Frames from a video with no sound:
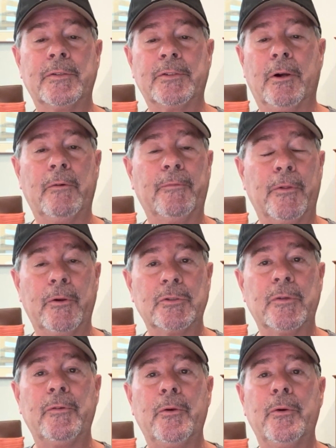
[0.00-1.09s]
So for those
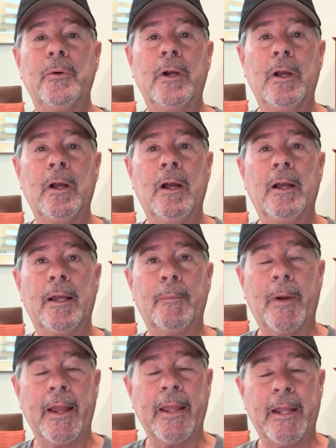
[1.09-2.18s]
of you in
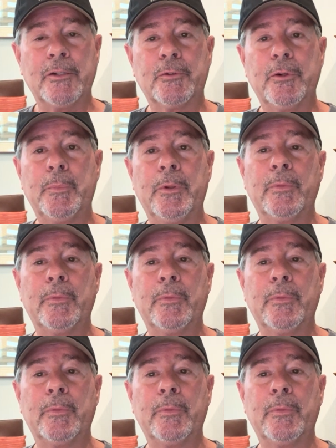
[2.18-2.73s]
my age group,